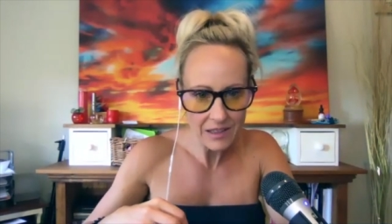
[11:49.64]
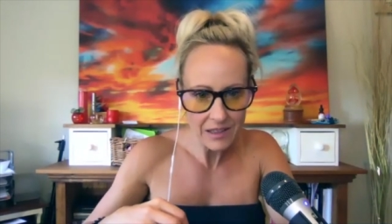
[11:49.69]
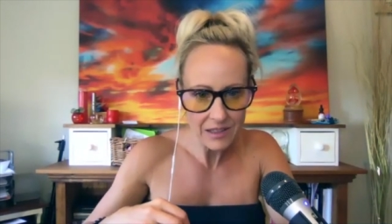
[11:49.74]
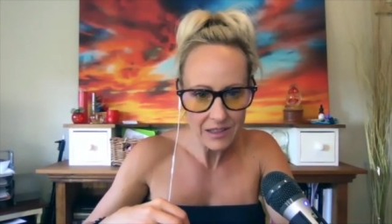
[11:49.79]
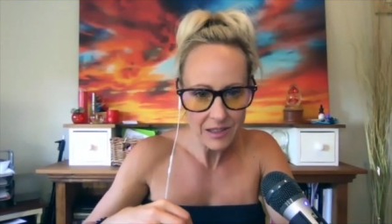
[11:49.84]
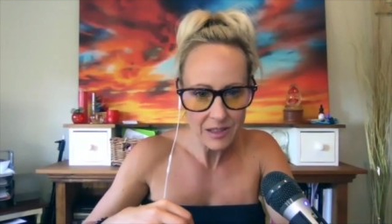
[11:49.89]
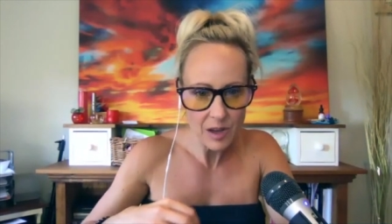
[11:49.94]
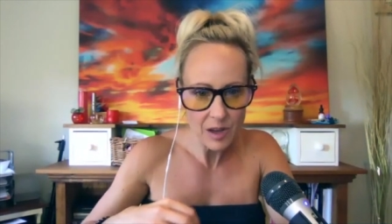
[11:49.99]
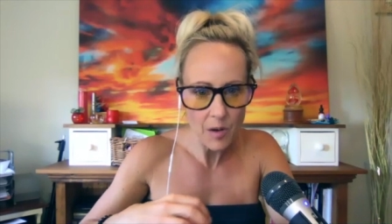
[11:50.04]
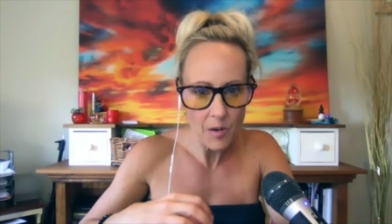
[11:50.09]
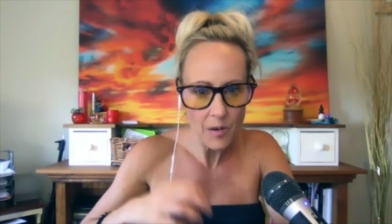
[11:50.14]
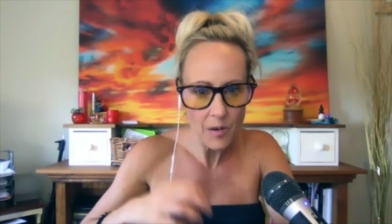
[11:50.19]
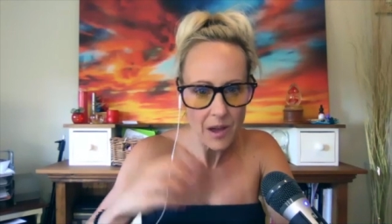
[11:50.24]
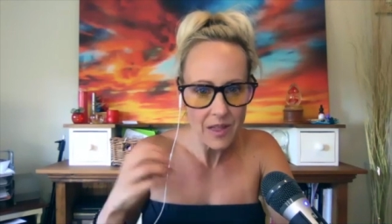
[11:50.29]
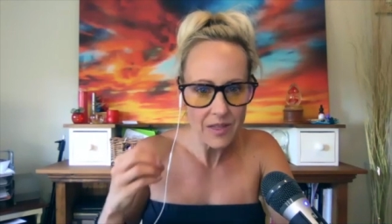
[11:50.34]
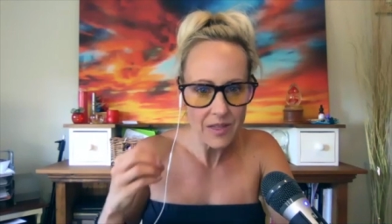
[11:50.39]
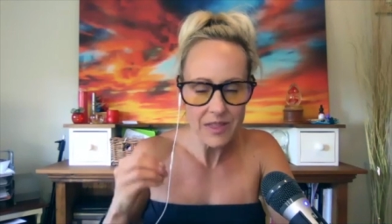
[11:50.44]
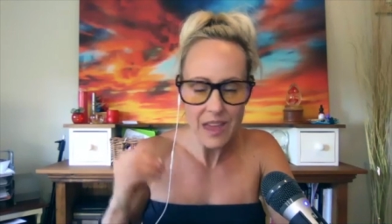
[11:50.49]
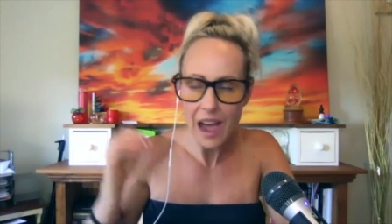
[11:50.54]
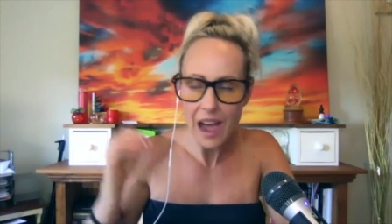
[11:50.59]
So
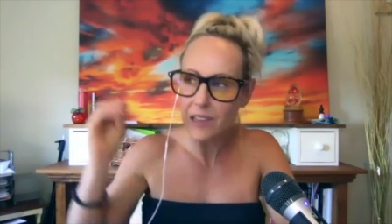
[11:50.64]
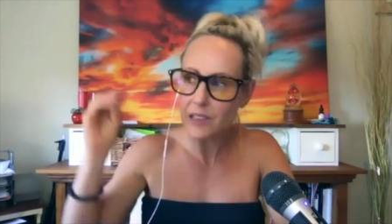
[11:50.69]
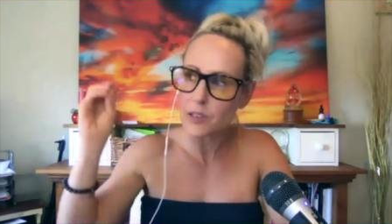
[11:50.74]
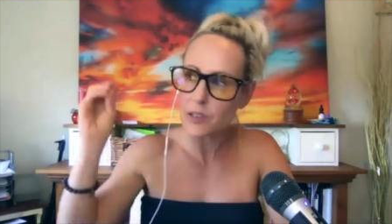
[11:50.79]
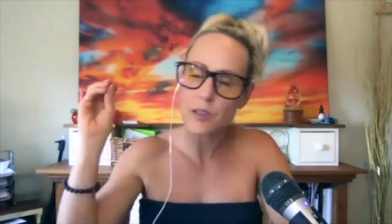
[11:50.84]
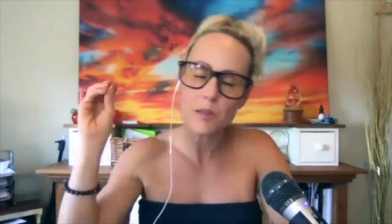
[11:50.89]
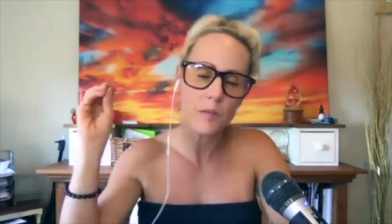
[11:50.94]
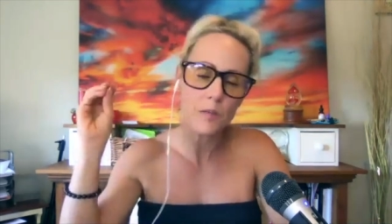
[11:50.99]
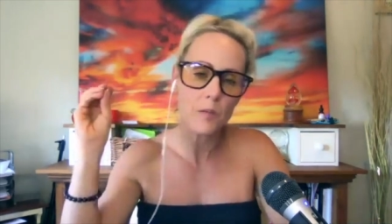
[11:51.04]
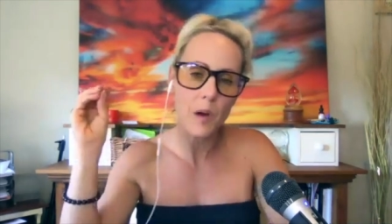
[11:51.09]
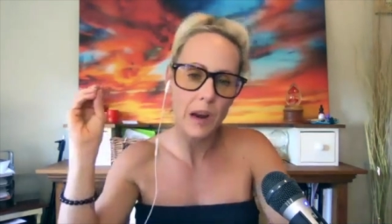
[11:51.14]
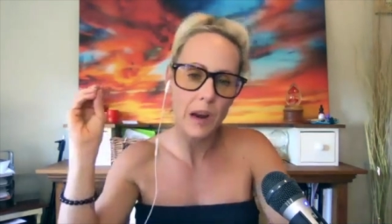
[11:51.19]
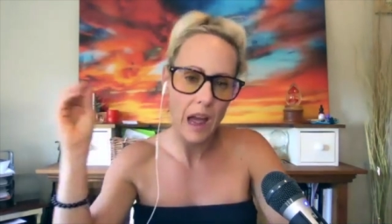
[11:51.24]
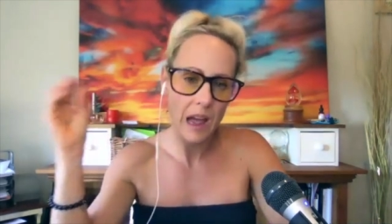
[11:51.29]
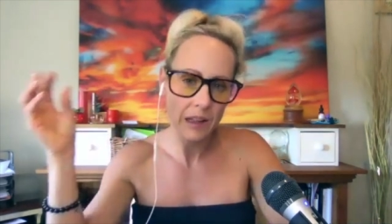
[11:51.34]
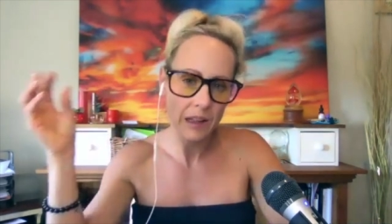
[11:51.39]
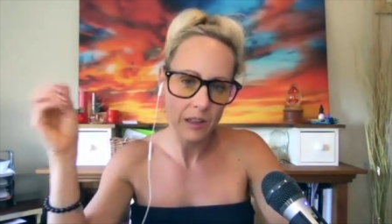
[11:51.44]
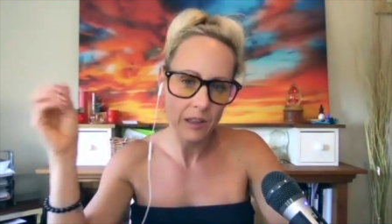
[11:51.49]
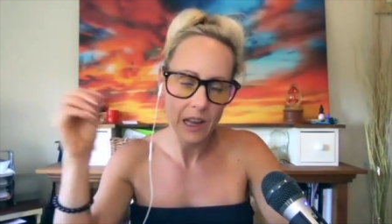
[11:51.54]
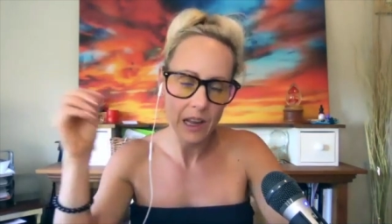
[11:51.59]
that's what I
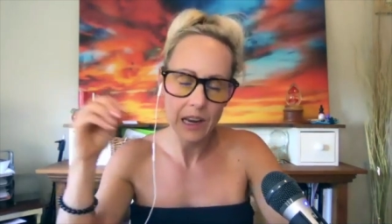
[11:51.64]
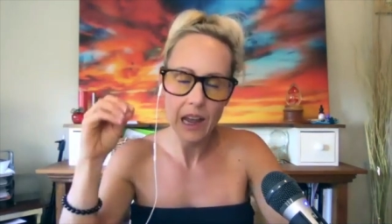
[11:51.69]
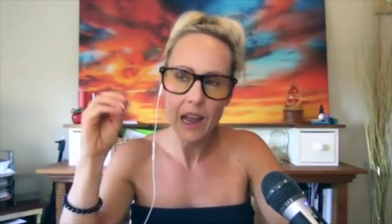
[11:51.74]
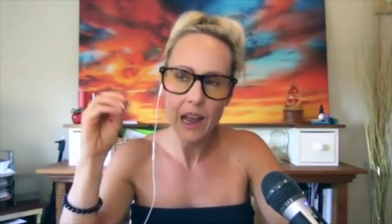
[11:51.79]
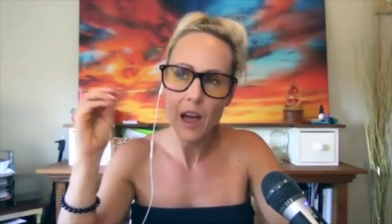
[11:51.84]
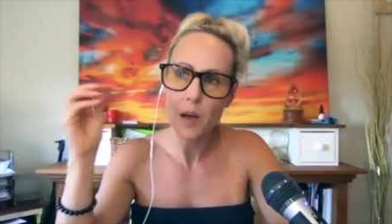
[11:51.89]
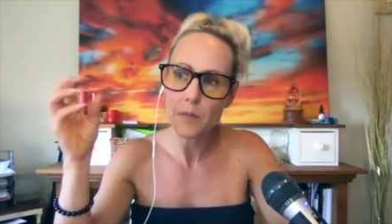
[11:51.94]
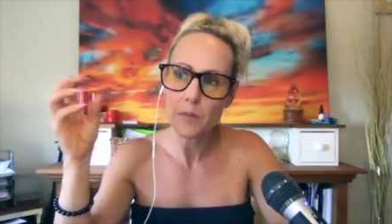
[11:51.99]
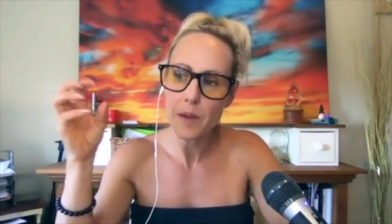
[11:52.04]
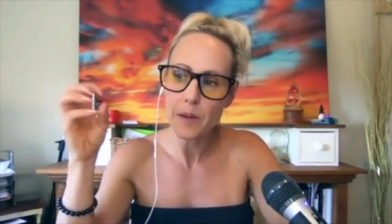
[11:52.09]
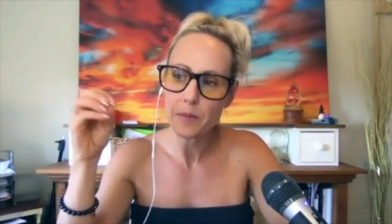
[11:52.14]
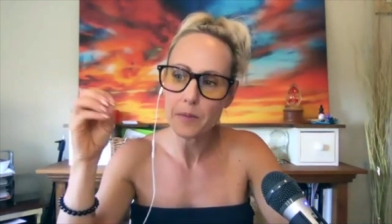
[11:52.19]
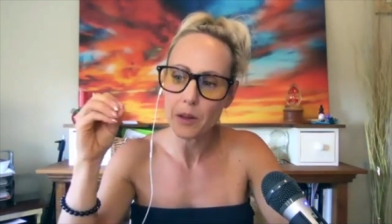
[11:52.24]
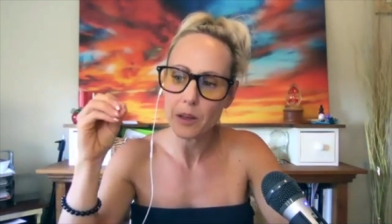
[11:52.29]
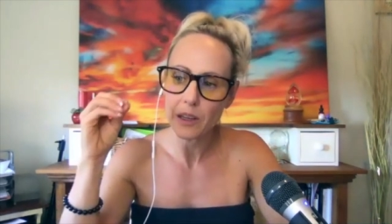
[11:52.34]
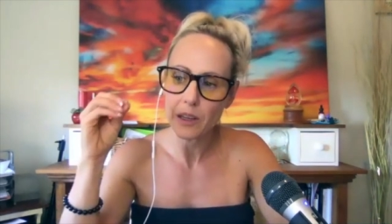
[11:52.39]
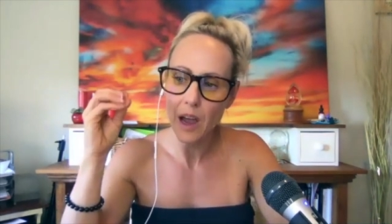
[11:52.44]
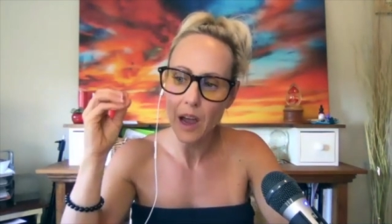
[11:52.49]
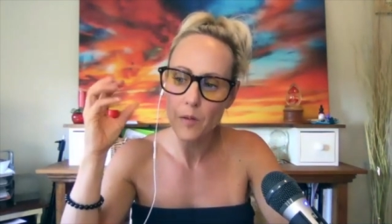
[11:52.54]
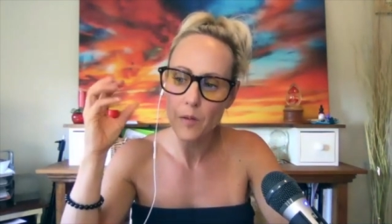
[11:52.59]
look at. I help people
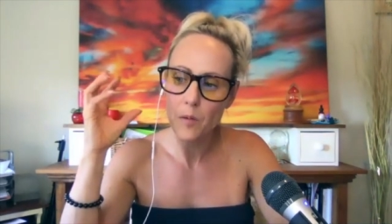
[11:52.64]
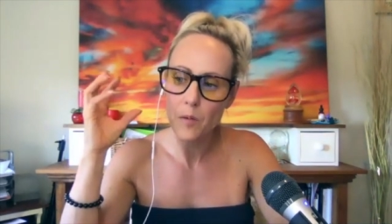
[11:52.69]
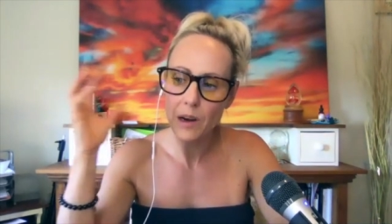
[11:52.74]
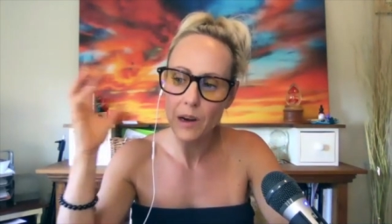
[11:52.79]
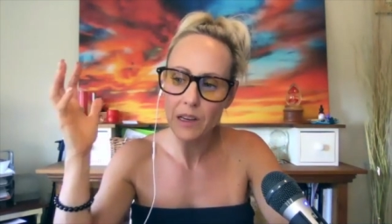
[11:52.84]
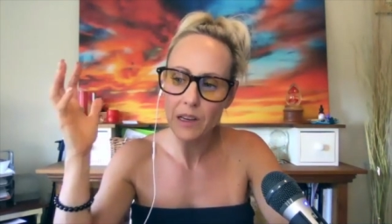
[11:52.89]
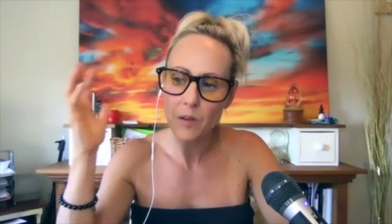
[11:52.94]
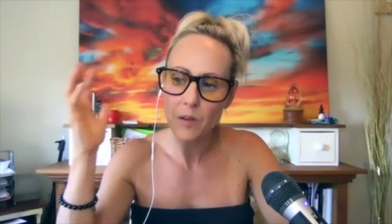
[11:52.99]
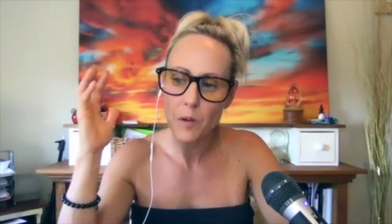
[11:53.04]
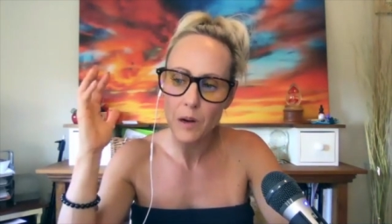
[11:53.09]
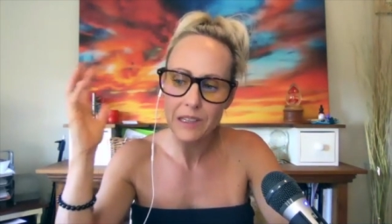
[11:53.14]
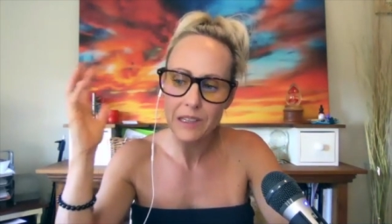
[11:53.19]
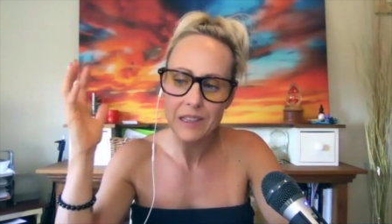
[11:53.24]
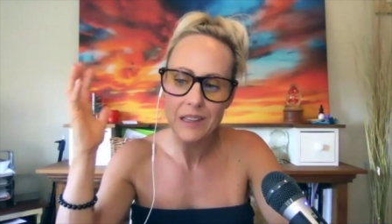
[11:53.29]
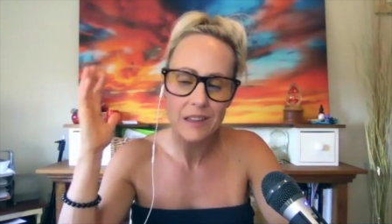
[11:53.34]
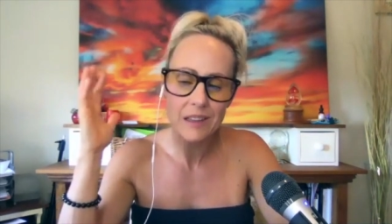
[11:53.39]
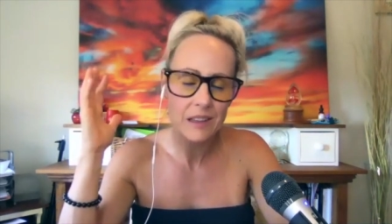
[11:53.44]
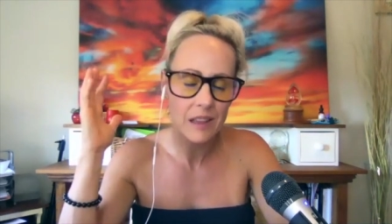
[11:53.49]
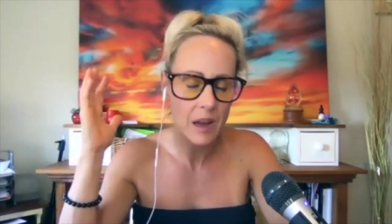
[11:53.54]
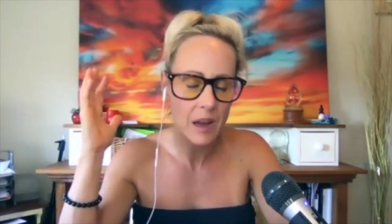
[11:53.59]
look at what is it
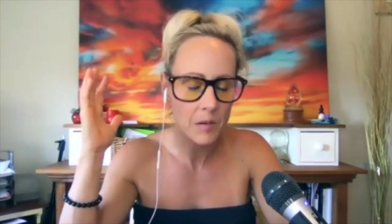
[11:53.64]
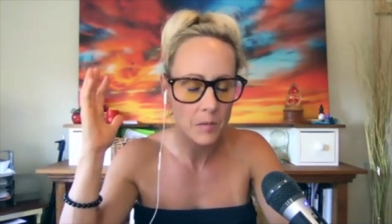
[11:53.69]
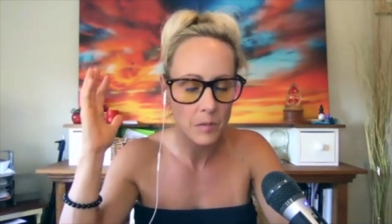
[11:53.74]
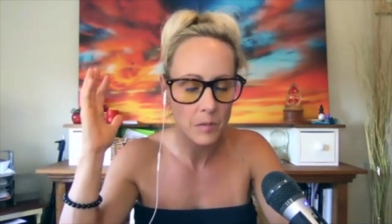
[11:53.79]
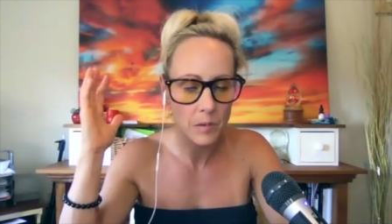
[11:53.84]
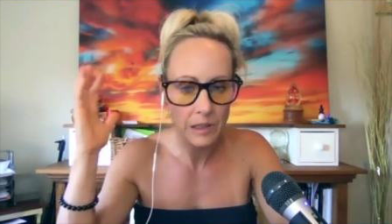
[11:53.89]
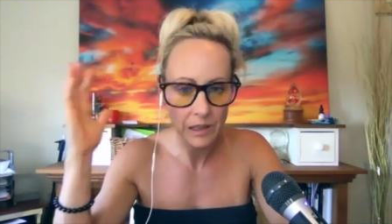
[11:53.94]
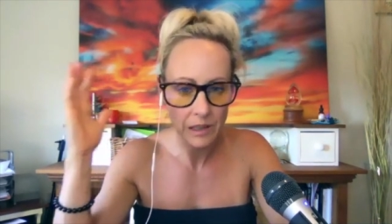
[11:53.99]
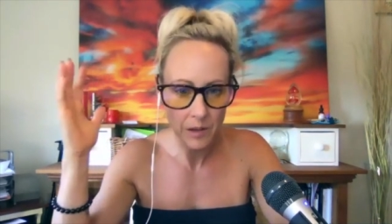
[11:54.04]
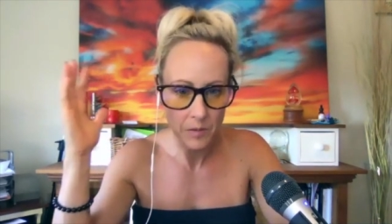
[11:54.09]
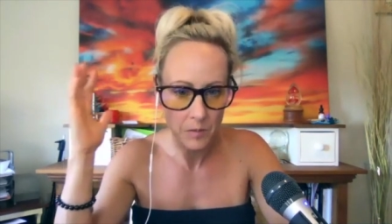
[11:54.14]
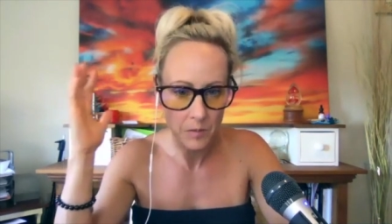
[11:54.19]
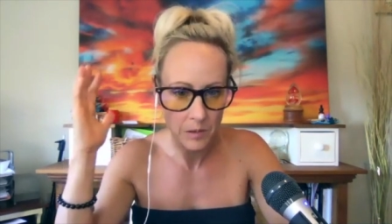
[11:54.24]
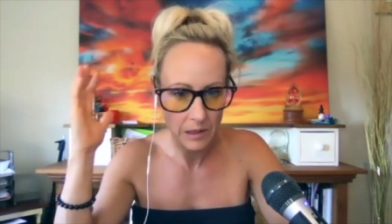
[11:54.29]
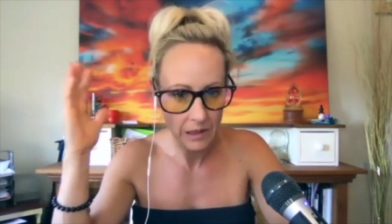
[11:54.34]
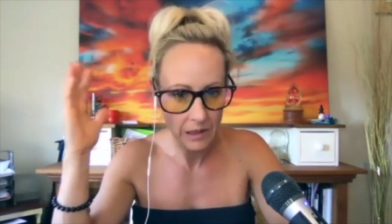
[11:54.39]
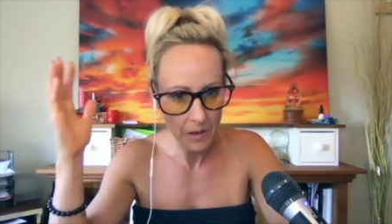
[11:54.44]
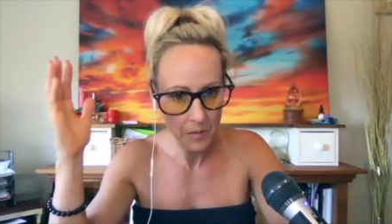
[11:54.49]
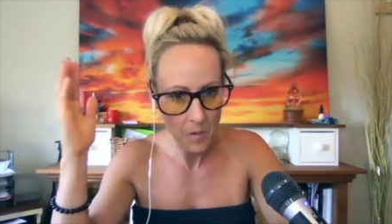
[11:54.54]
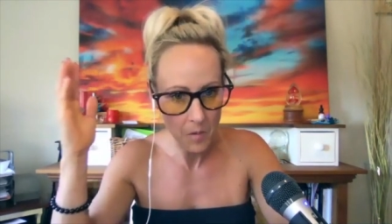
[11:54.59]
that they really,
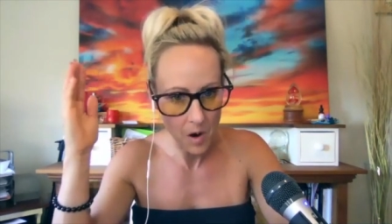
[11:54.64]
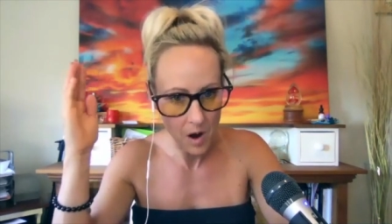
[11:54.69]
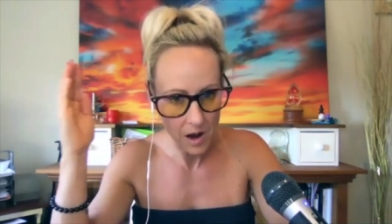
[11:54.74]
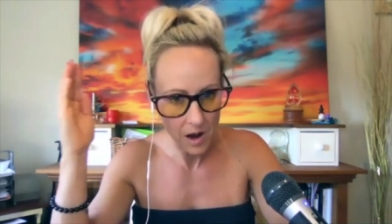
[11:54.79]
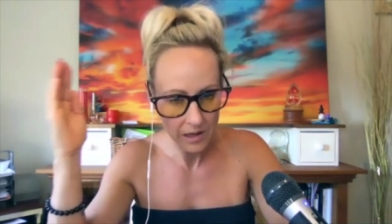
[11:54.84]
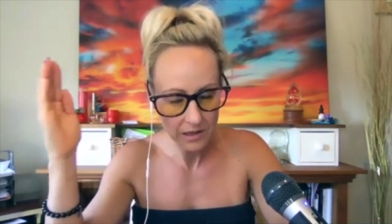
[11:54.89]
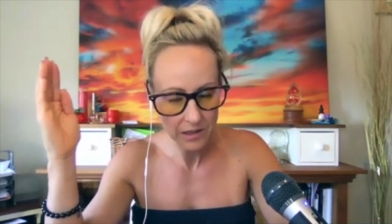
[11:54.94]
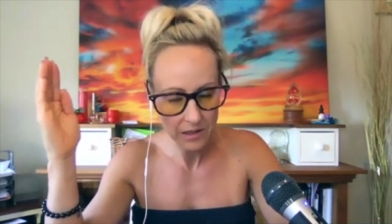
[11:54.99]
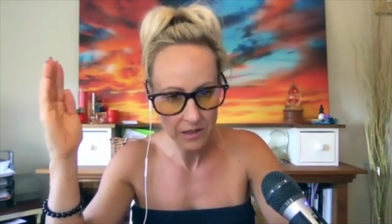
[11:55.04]
really want.